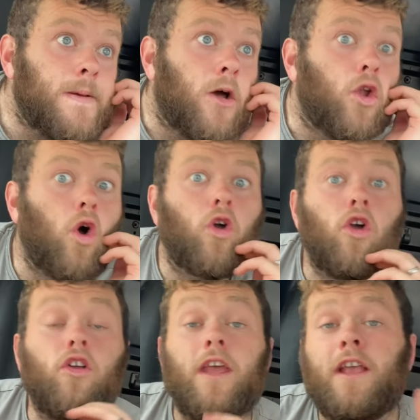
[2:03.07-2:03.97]
Not
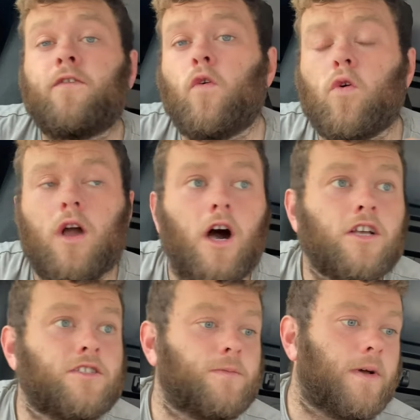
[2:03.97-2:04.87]
good. It is
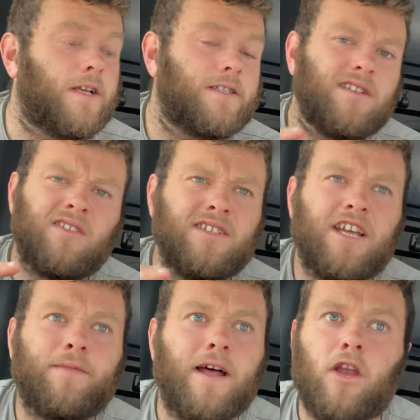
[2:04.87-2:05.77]
forecast, but it's only
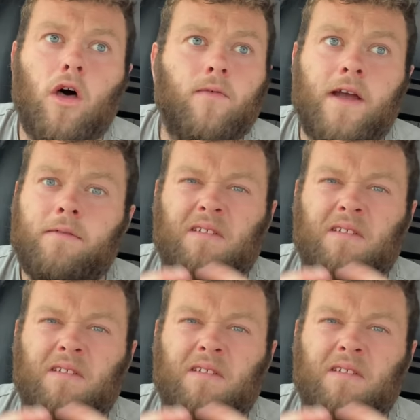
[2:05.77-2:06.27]
said about light rain,